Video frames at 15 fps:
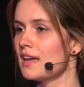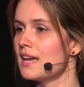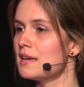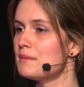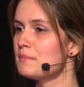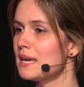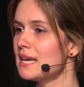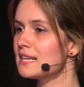It
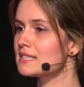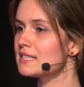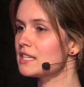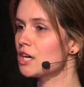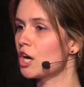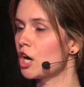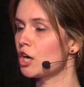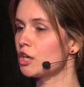makes it
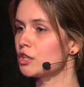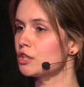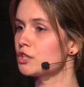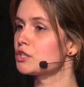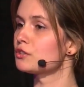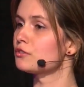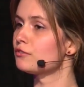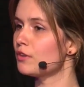harder
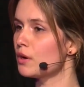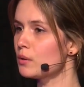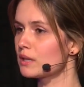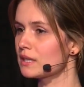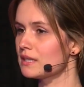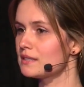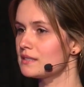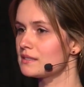to
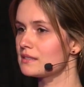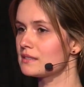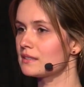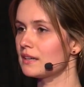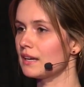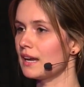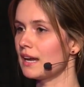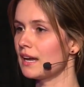focus
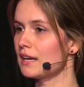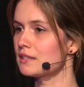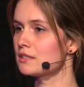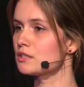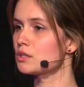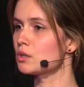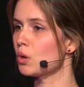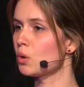and
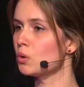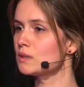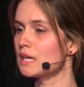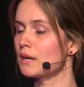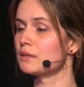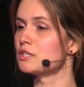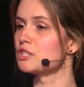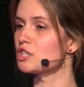to hold
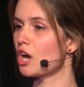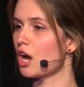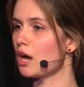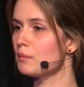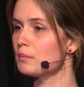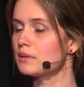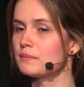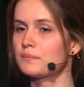down a
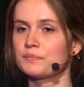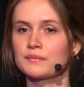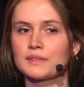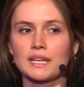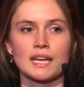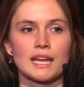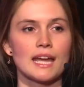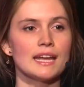job,
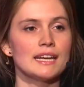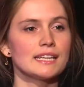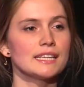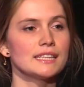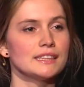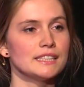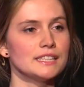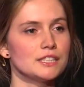and it
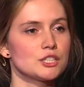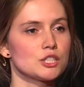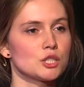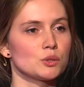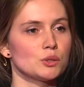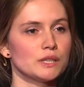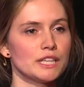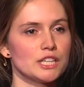can lead to
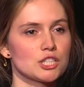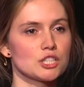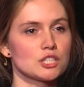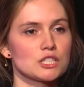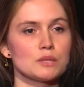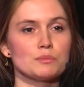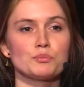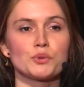
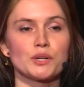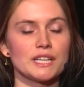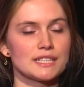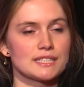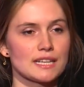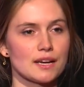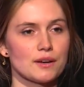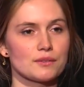relationship
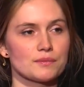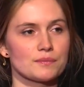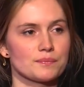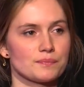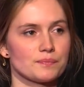breakdown.